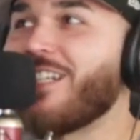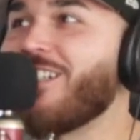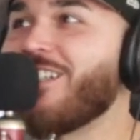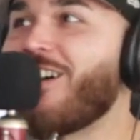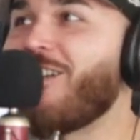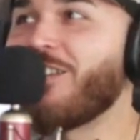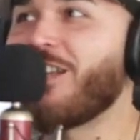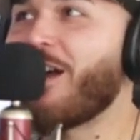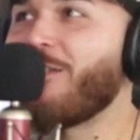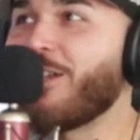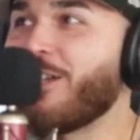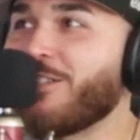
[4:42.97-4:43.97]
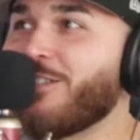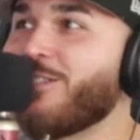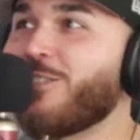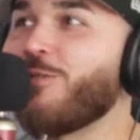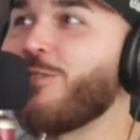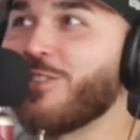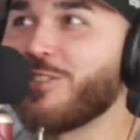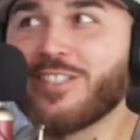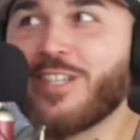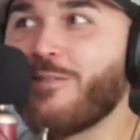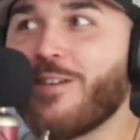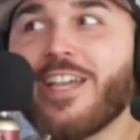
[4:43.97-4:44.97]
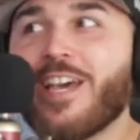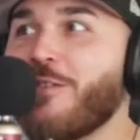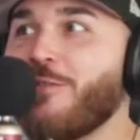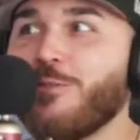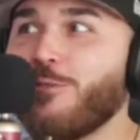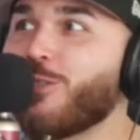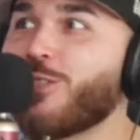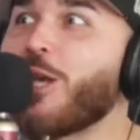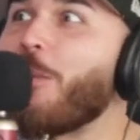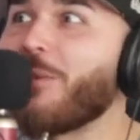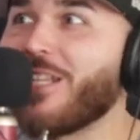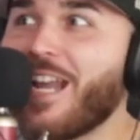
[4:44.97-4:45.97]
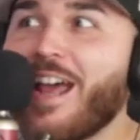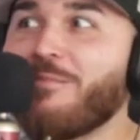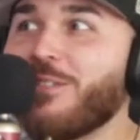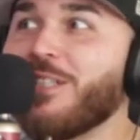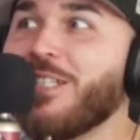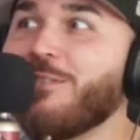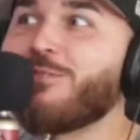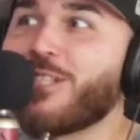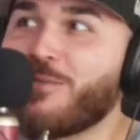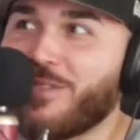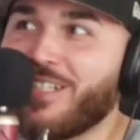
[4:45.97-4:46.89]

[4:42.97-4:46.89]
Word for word: I need to. I only have like two years left. I gotta do something. I have to leave something.